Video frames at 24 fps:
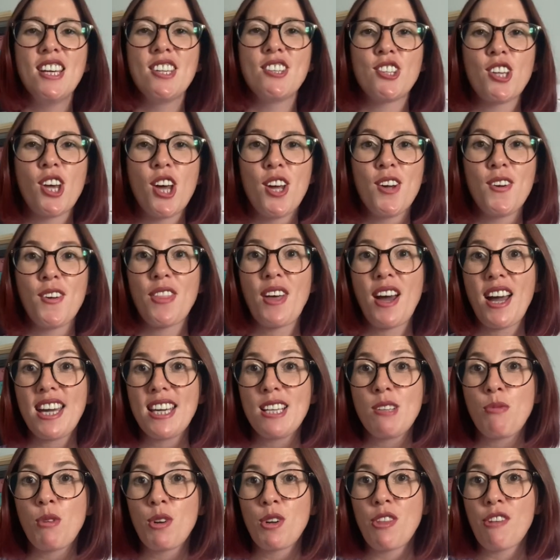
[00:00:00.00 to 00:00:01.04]
So that
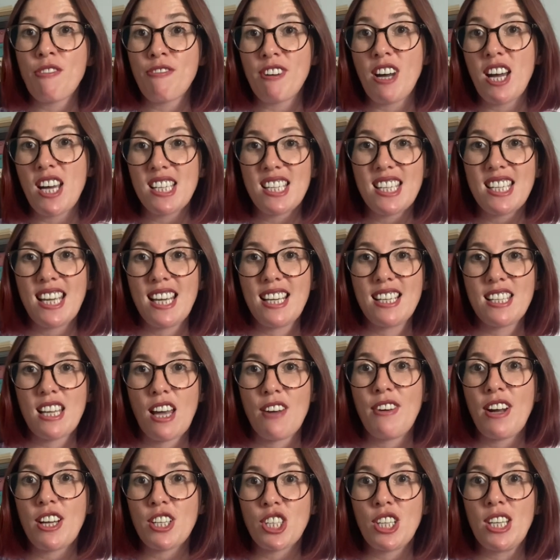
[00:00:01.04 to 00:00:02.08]
is one of the first things that
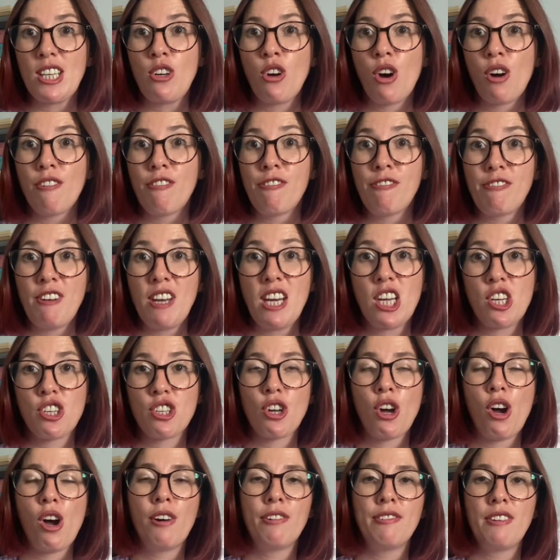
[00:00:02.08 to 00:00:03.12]
I've actually got finished
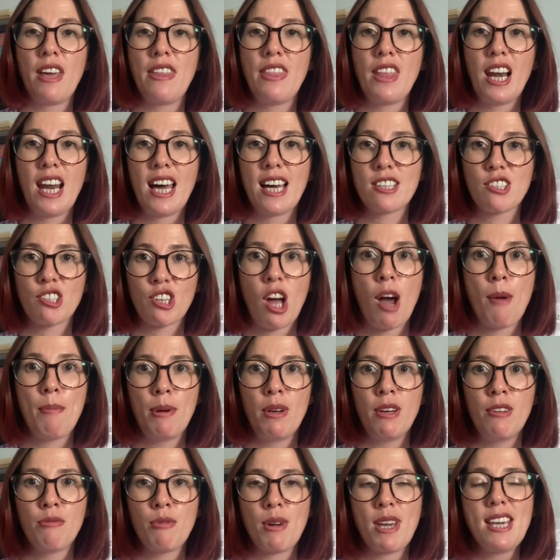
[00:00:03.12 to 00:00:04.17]
off in the last
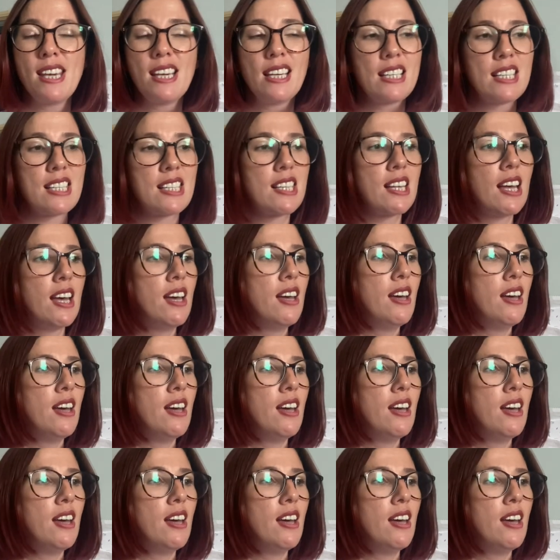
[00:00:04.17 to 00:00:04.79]
couple of weeks.